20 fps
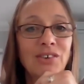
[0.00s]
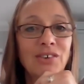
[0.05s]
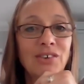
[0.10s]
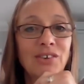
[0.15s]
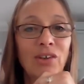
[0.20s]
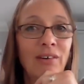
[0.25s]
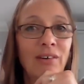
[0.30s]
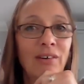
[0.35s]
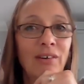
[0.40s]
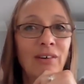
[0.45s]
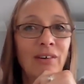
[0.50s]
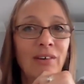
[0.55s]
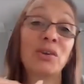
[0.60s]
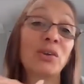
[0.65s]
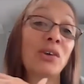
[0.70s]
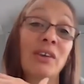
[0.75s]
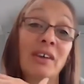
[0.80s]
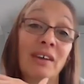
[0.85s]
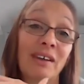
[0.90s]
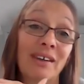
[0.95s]
So
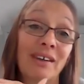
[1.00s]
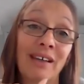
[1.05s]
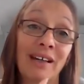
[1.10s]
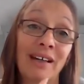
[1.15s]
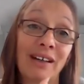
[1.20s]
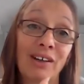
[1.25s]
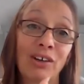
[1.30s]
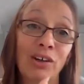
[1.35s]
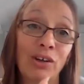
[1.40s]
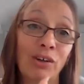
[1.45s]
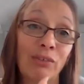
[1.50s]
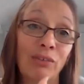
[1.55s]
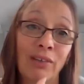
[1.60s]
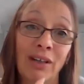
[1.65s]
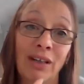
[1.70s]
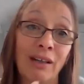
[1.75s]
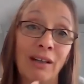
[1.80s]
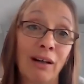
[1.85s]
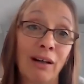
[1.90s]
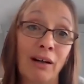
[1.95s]
I
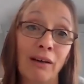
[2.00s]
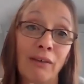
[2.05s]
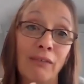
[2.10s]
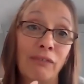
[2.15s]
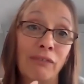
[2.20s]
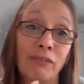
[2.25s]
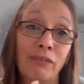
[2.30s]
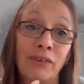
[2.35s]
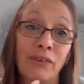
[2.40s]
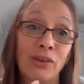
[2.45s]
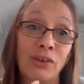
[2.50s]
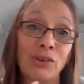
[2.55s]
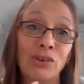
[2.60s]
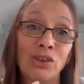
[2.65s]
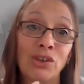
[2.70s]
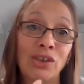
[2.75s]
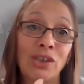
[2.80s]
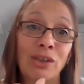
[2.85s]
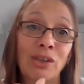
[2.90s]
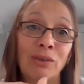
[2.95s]
couldn't thank
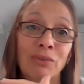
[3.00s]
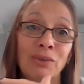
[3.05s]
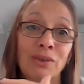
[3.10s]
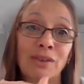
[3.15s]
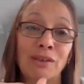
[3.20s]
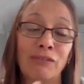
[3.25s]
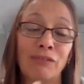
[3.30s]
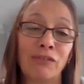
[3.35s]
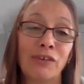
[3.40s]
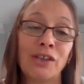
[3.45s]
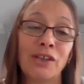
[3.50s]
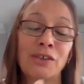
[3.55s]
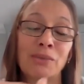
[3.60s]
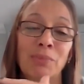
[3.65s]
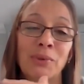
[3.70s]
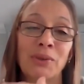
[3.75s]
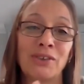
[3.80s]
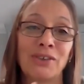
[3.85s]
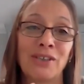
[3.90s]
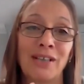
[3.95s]
her enough, because
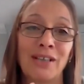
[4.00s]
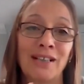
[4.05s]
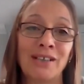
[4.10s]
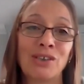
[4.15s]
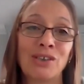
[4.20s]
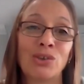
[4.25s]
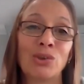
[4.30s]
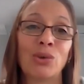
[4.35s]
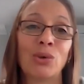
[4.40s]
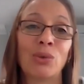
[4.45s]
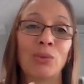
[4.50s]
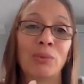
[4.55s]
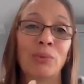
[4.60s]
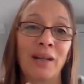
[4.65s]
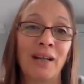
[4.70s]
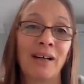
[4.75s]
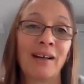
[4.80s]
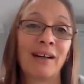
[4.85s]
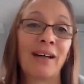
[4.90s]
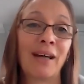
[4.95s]
she was the first person I
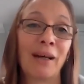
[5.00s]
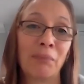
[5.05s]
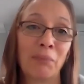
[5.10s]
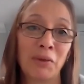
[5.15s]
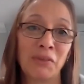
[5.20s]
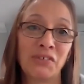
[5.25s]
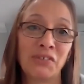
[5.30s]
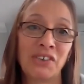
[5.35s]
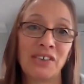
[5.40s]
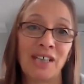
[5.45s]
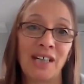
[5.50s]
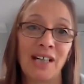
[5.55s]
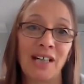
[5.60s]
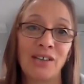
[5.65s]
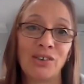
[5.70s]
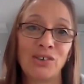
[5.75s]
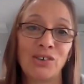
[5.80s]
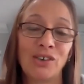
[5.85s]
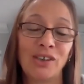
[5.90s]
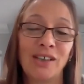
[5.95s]
saw when I came off
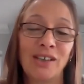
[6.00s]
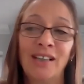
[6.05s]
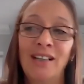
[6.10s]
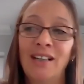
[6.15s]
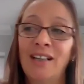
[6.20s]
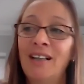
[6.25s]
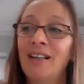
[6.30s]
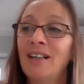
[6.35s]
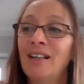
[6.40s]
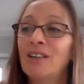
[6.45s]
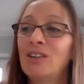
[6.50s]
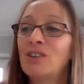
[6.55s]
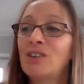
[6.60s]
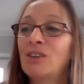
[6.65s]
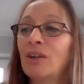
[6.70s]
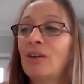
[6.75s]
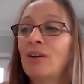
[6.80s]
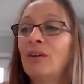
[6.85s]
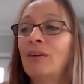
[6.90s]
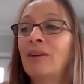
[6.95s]
stage.
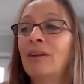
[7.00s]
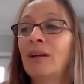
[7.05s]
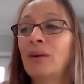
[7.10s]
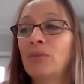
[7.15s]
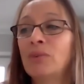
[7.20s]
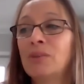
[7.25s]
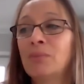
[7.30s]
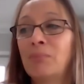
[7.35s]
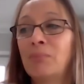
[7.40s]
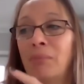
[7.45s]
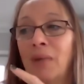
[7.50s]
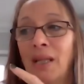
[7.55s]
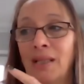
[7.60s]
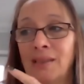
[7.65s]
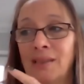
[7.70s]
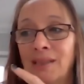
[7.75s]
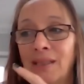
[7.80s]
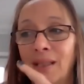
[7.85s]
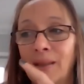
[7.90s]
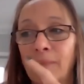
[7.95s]
So that was
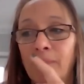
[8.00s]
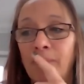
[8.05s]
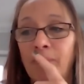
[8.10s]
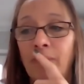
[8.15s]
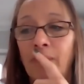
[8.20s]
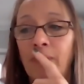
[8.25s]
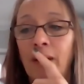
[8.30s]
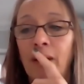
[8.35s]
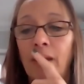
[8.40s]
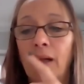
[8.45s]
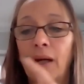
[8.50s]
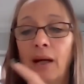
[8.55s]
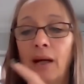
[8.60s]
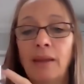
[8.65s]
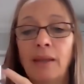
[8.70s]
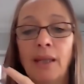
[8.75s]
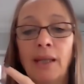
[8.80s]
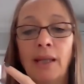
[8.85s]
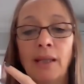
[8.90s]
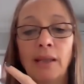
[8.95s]
amazing. And
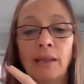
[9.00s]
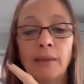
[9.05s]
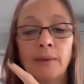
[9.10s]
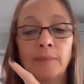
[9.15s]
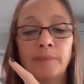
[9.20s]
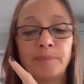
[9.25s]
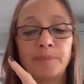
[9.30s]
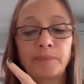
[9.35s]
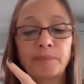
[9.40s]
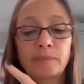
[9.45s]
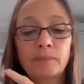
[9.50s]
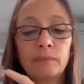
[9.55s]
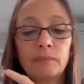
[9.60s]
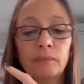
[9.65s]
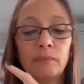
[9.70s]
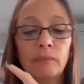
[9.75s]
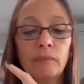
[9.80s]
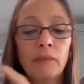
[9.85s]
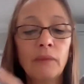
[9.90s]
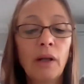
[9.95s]
then I
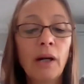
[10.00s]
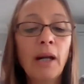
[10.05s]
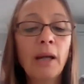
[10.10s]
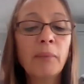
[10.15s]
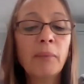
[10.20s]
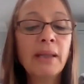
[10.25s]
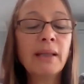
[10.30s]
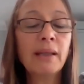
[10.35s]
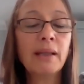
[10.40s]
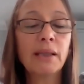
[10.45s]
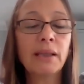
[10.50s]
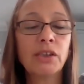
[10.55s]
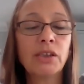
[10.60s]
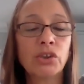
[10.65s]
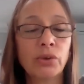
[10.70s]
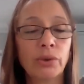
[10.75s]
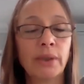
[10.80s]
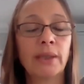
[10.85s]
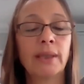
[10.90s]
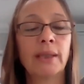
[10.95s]
immediately joined the